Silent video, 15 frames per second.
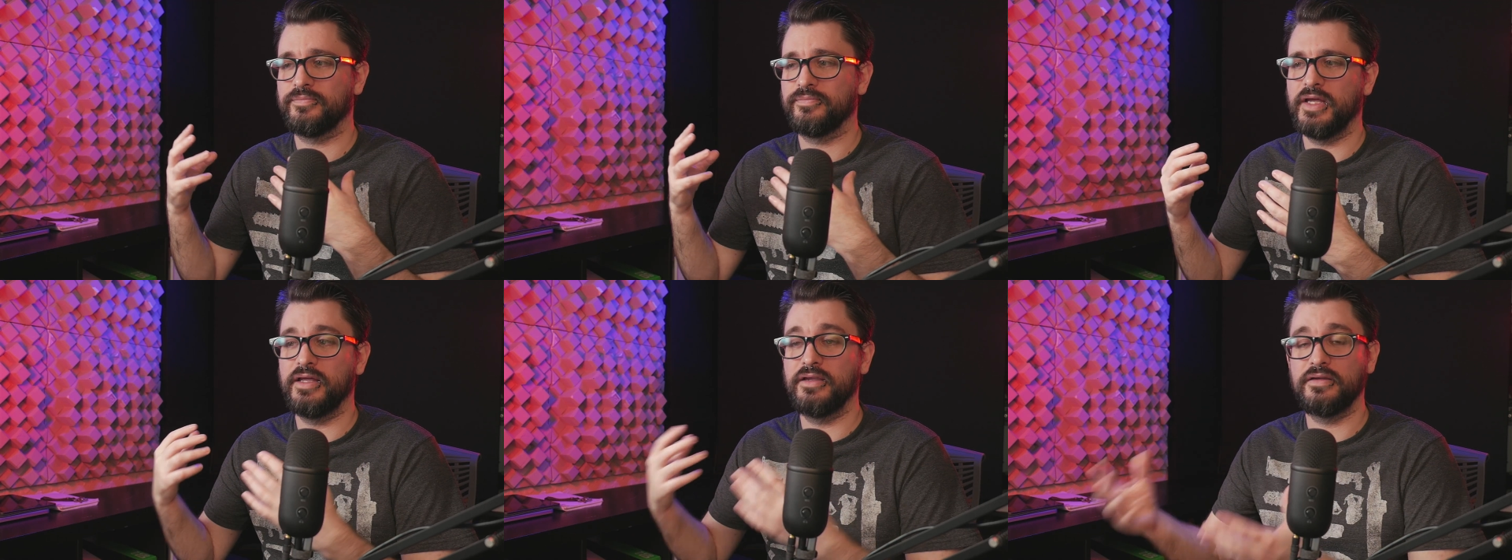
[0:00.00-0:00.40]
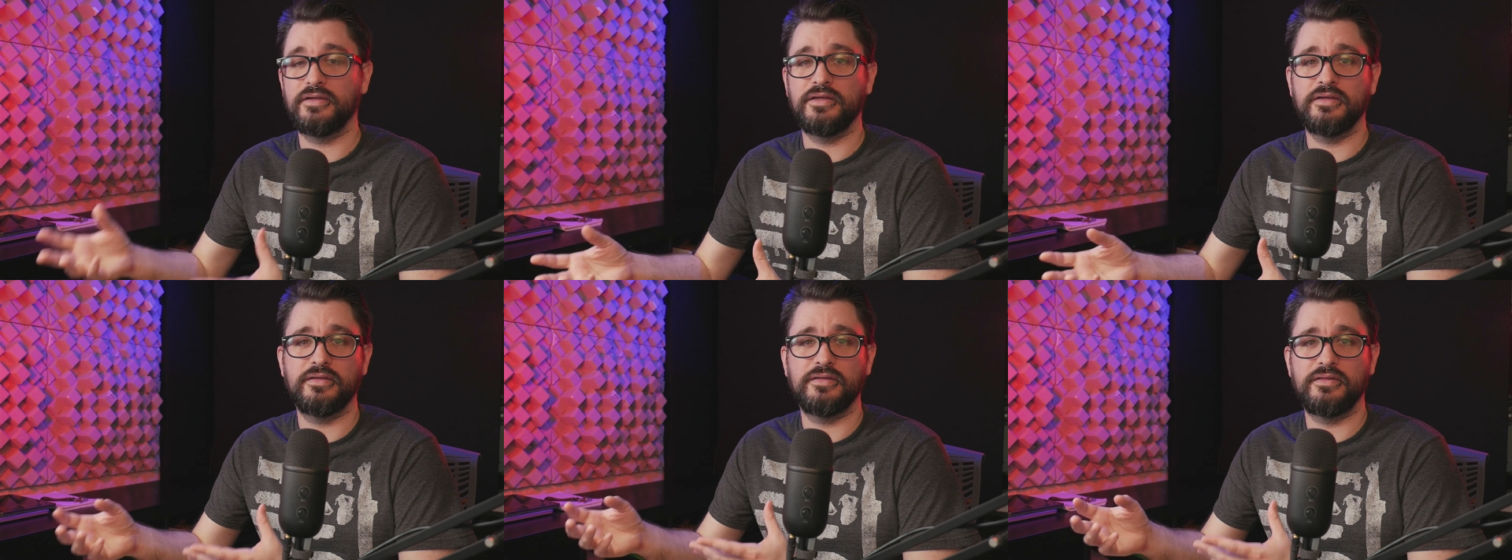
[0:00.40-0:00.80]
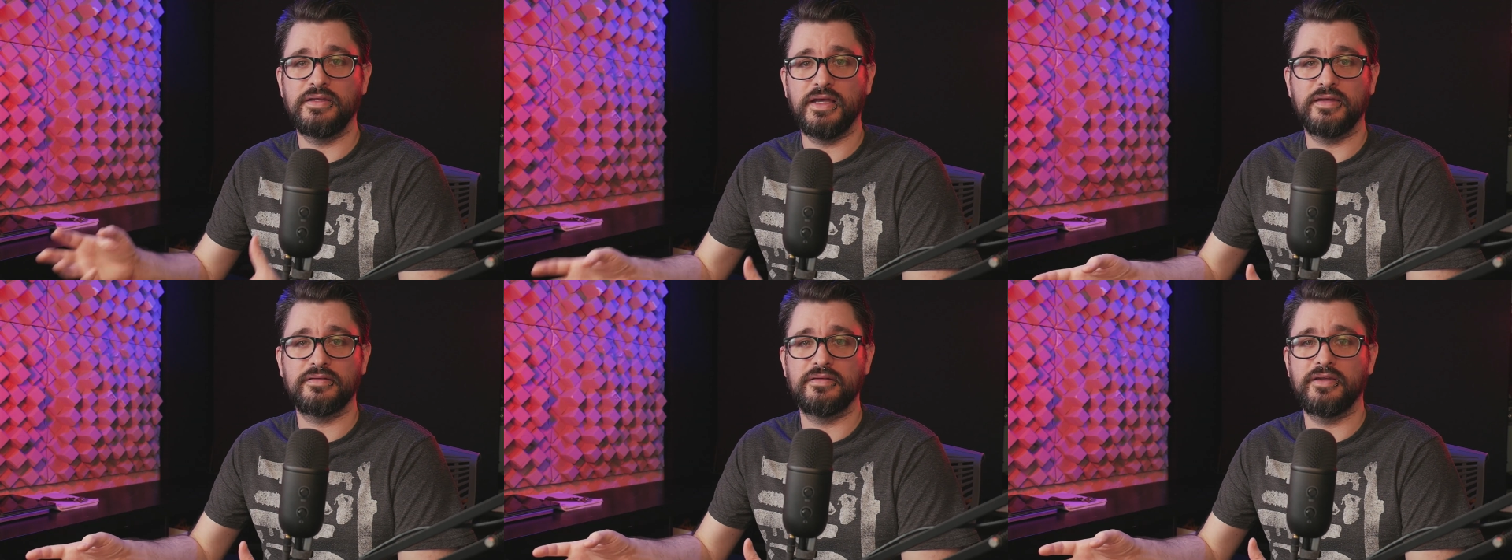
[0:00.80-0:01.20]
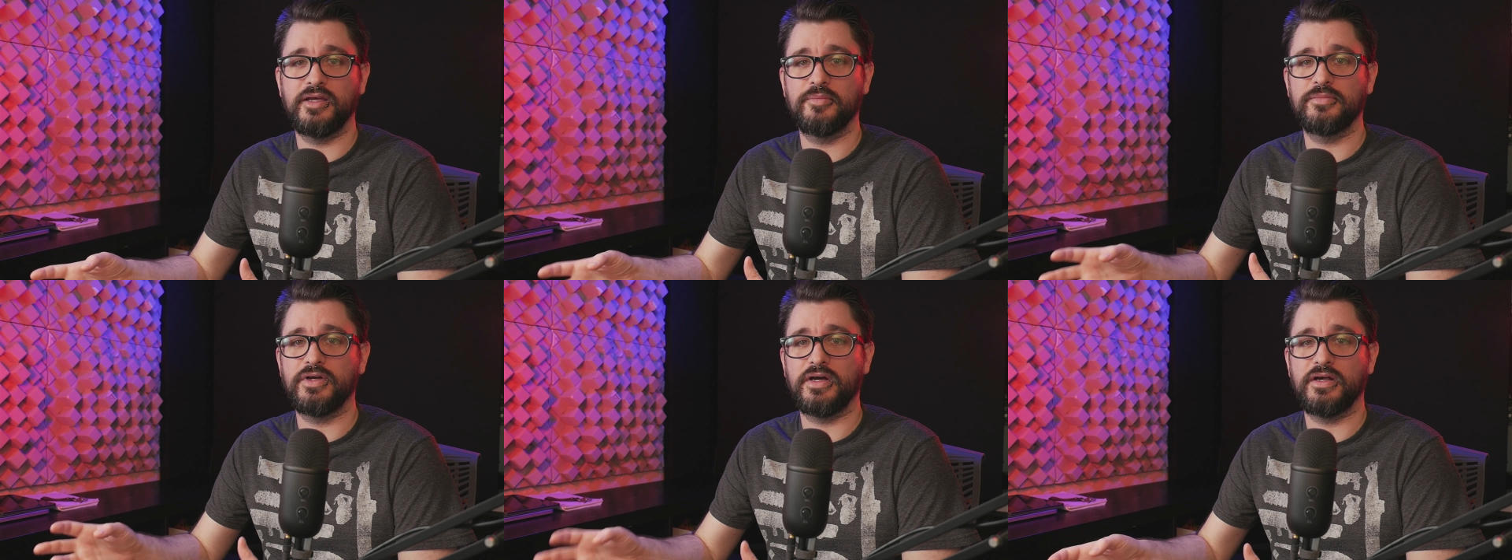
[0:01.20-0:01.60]
editing the
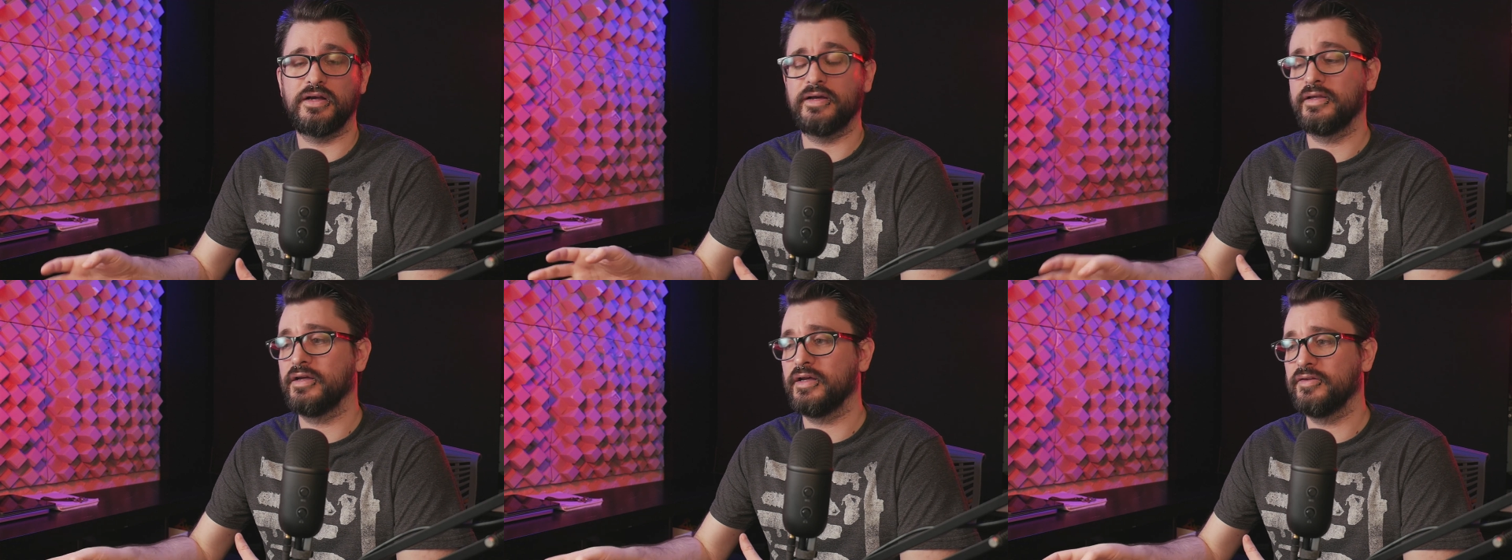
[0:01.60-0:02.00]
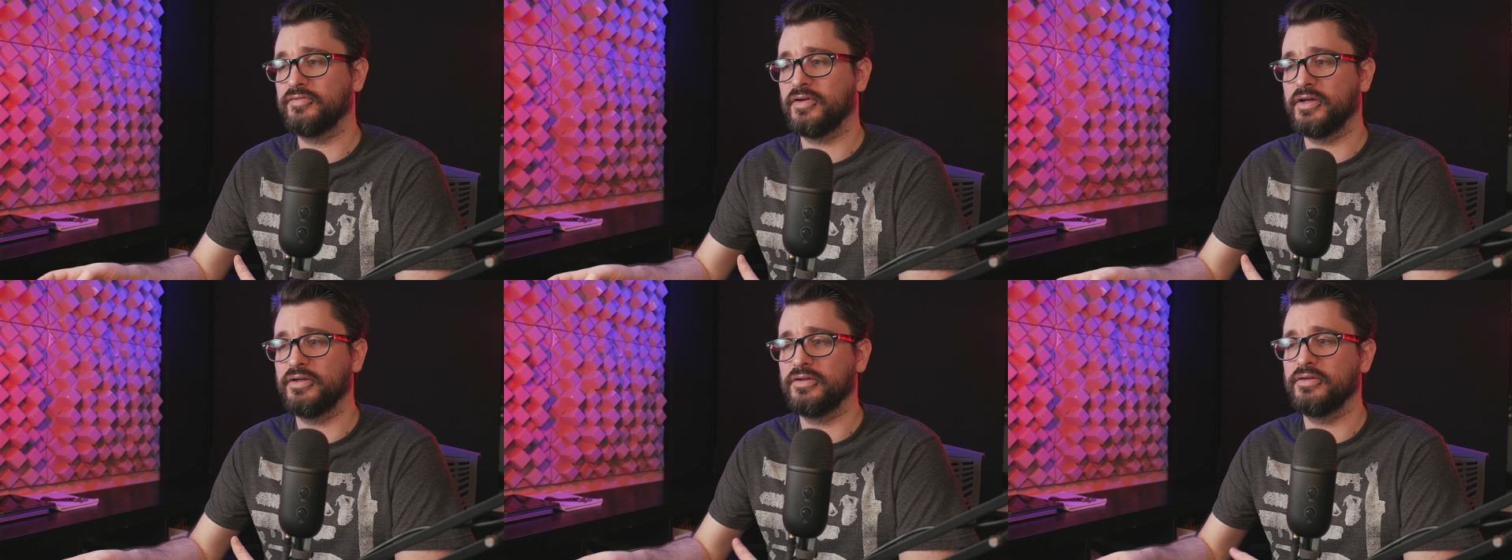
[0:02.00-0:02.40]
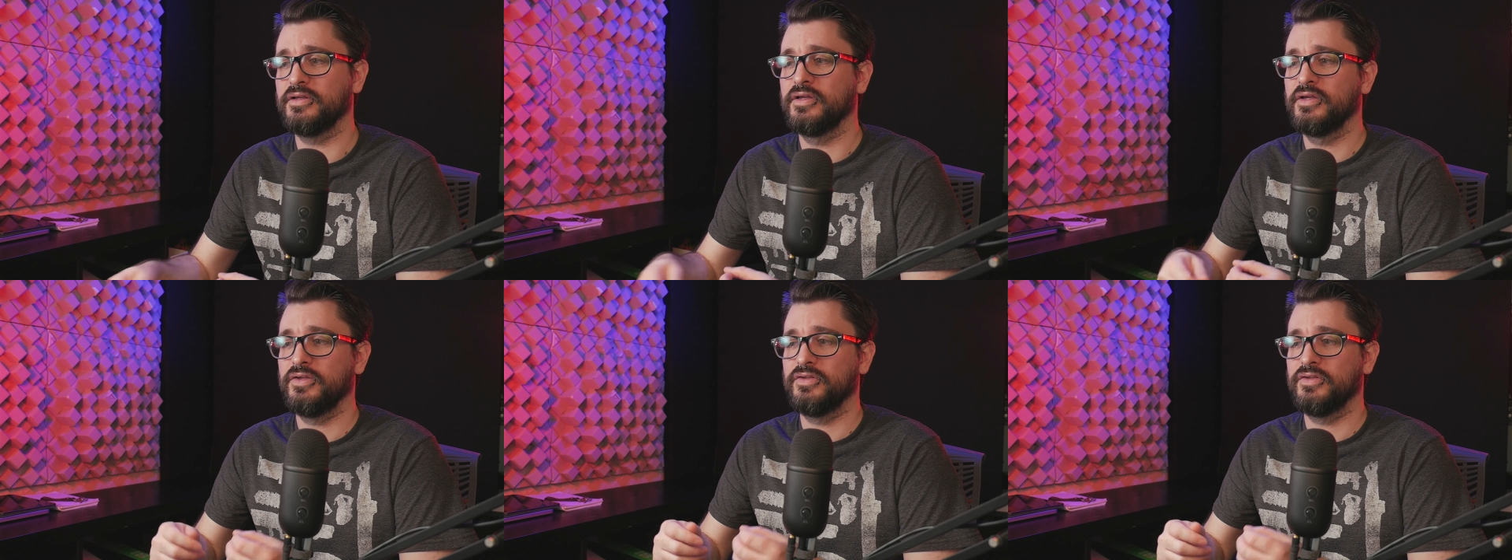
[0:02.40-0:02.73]
snm.ini file